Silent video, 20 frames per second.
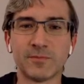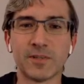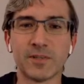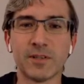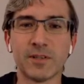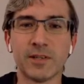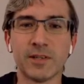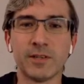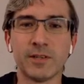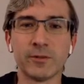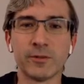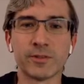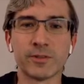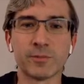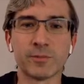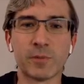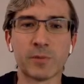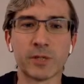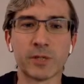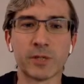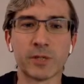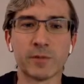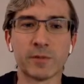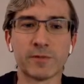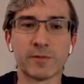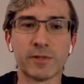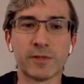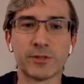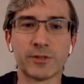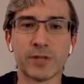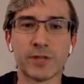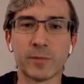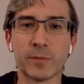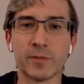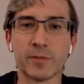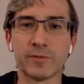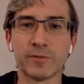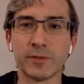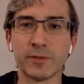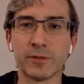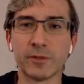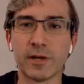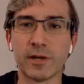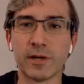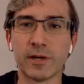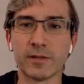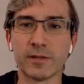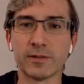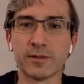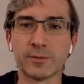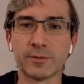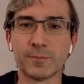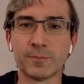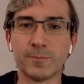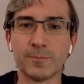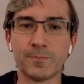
I know it's probably going to be very choppy for you guys.